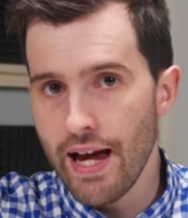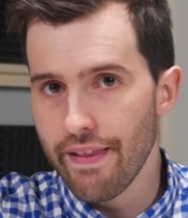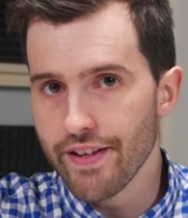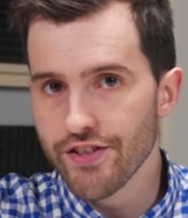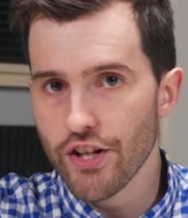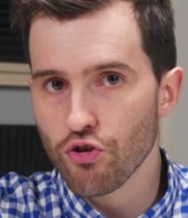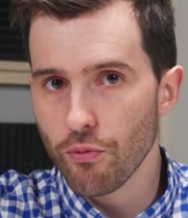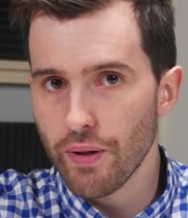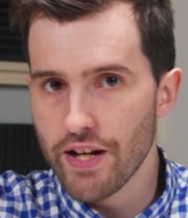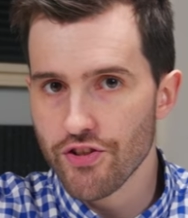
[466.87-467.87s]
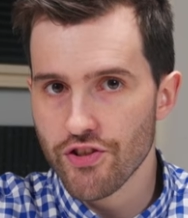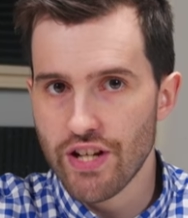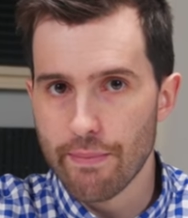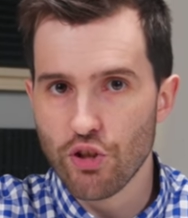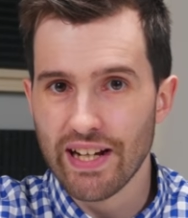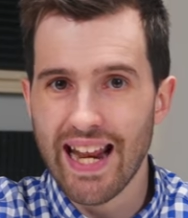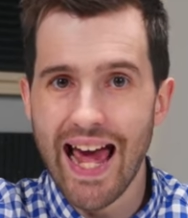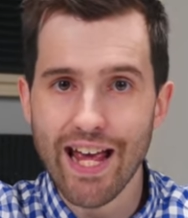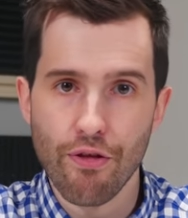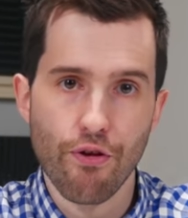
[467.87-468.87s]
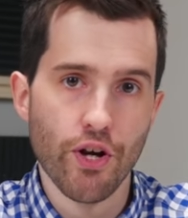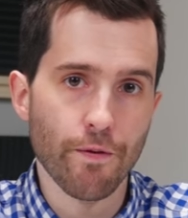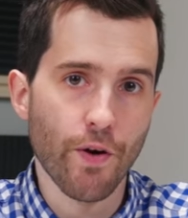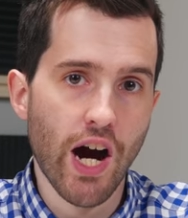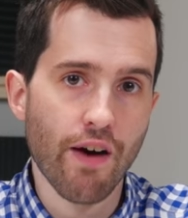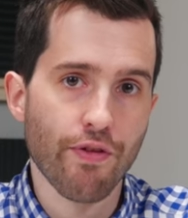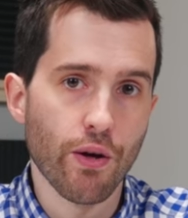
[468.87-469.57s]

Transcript: and that's set to replace the Snapdragon 835